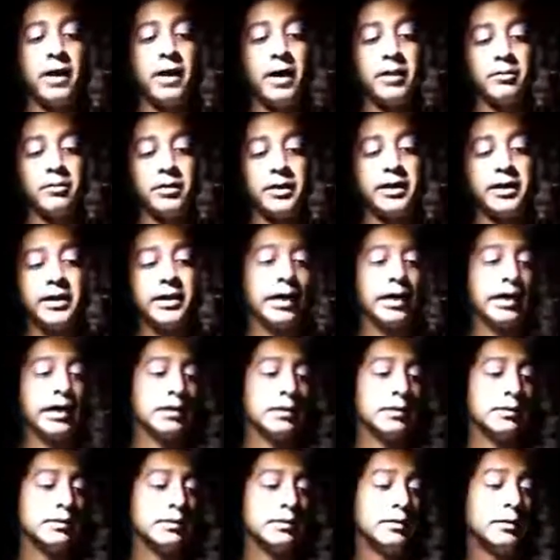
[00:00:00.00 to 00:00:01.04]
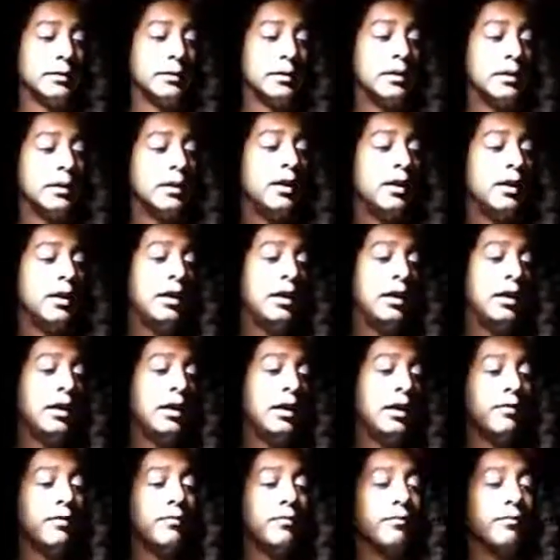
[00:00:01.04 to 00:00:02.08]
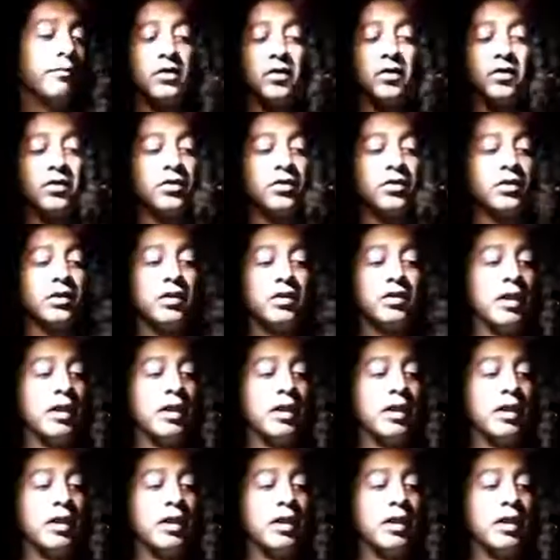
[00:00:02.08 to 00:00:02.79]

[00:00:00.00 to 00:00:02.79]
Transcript: family, and seriously,